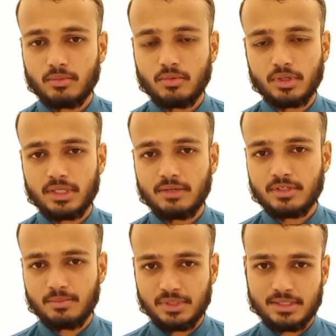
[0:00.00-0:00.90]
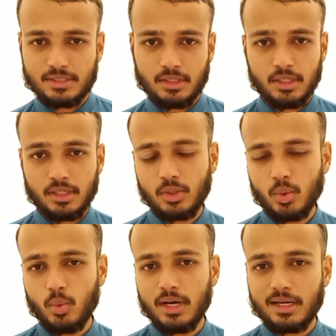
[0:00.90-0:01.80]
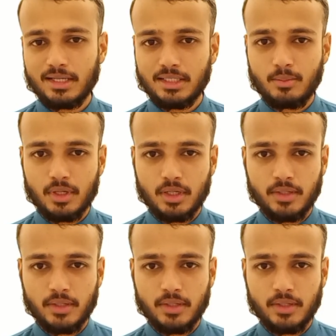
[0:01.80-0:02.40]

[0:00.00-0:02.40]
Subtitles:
Okay, simply say huwa kataba.